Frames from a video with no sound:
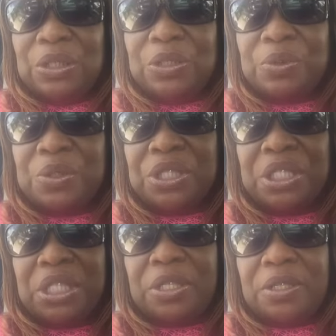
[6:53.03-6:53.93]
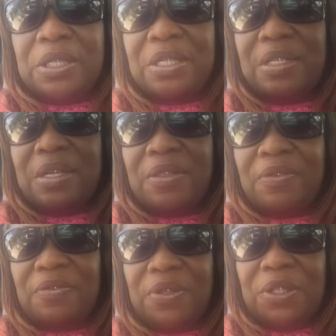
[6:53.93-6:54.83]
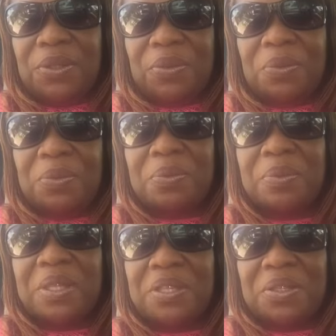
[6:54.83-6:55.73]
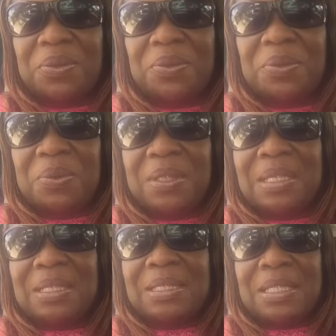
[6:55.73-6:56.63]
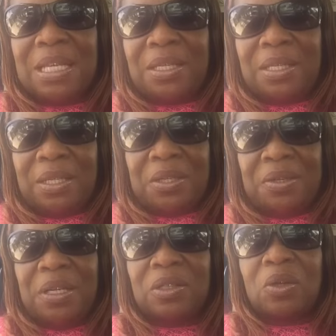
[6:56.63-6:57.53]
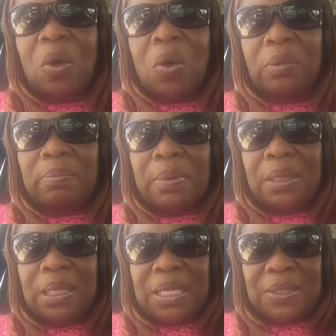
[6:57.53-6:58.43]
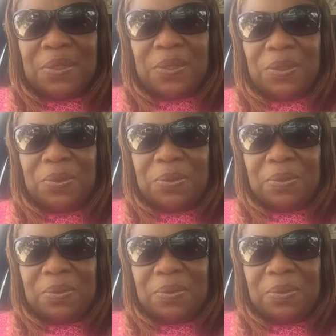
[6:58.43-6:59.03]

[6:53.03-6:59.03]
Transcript: to share another video with you. Take care, and God bless you.